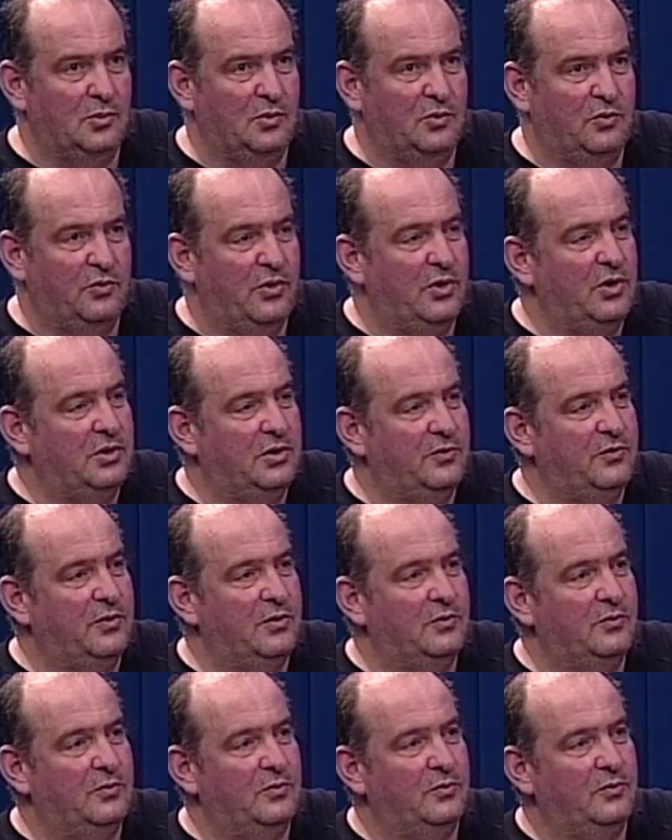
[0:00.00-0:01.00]
very
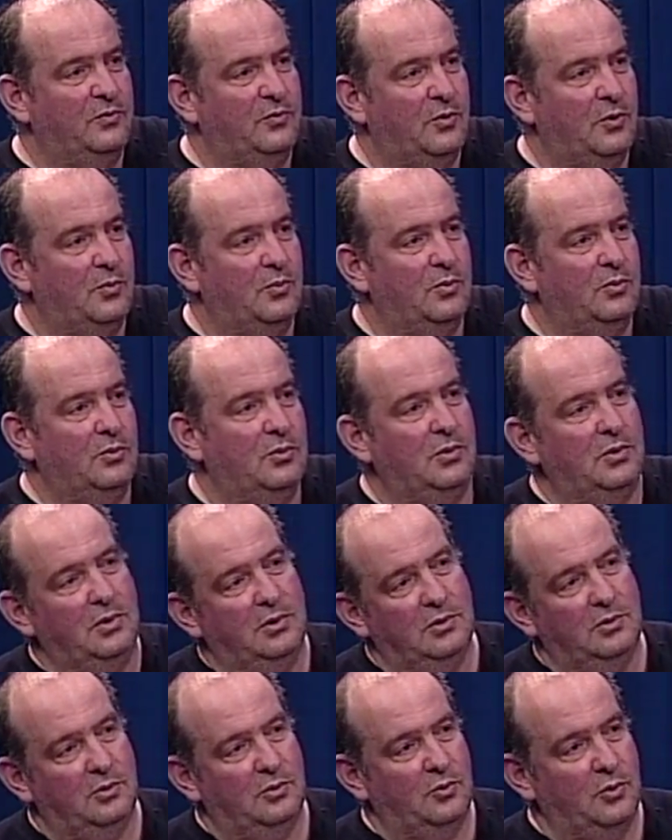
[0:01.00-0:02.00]
different from
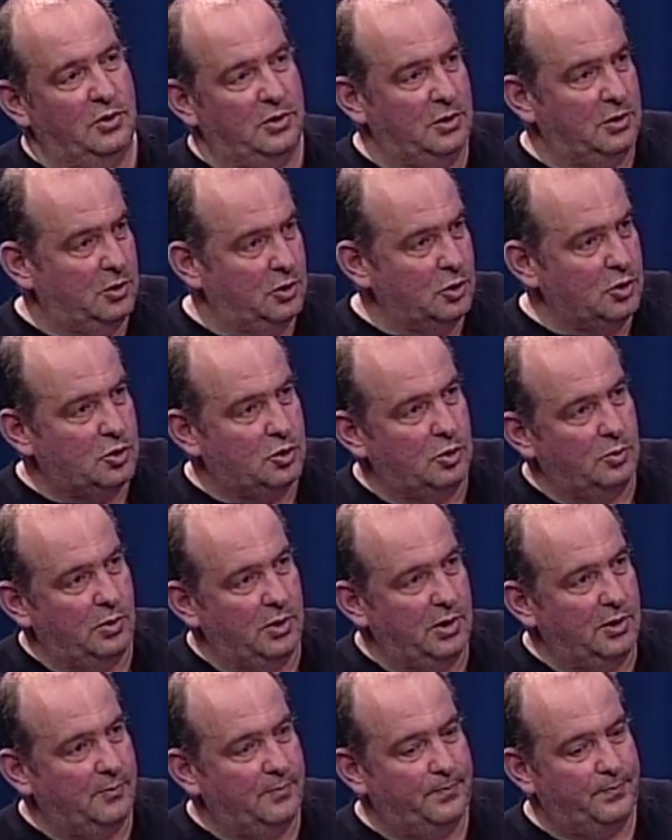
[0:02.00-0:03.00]
what it used to
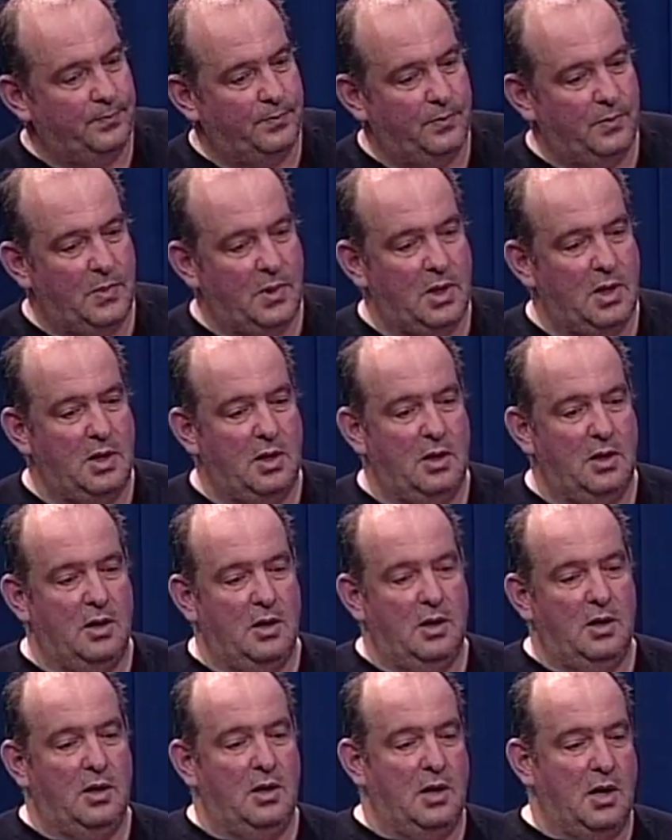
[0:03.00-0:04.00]
be.
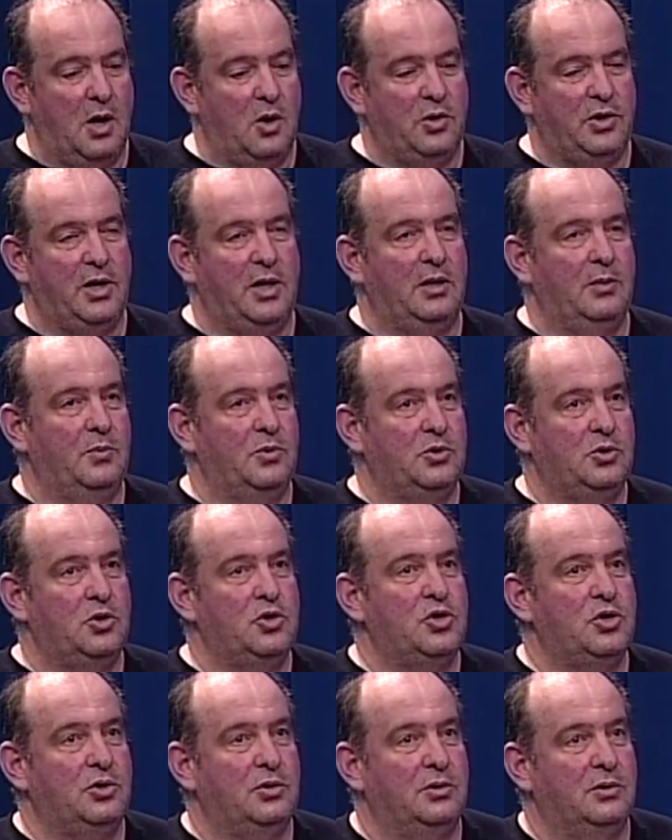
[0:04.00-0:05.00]
How can a
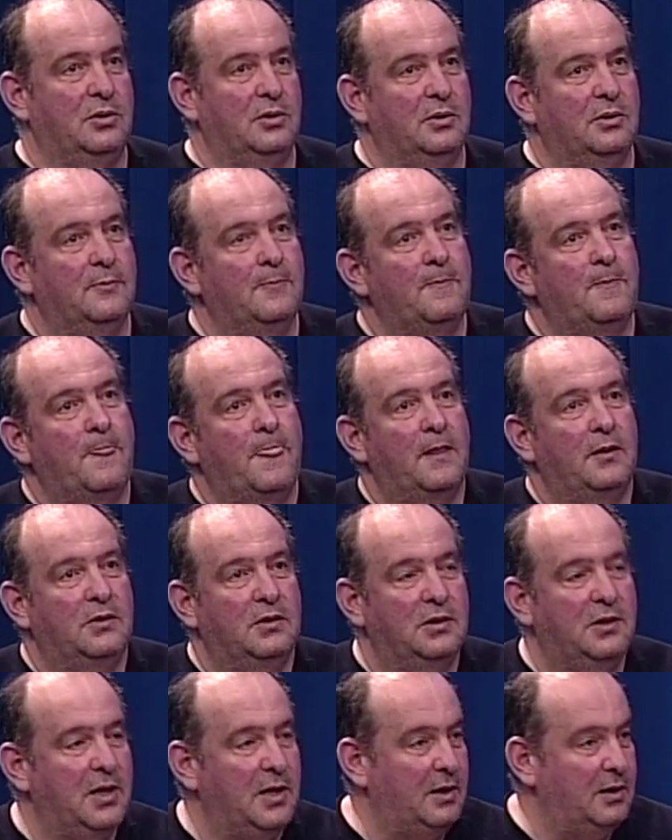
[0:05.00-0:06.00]
musician
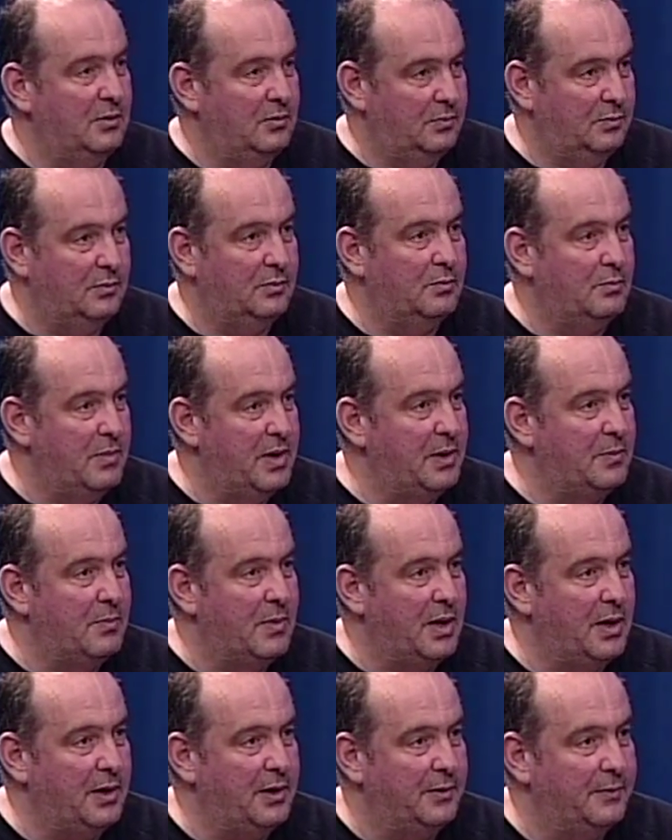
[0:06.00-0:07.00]
today make
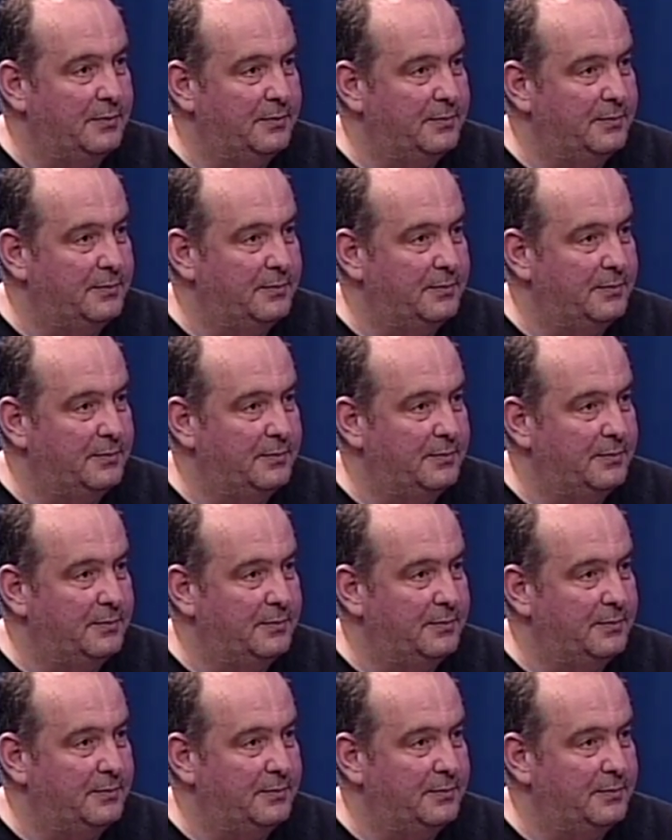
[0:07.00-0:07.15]
money?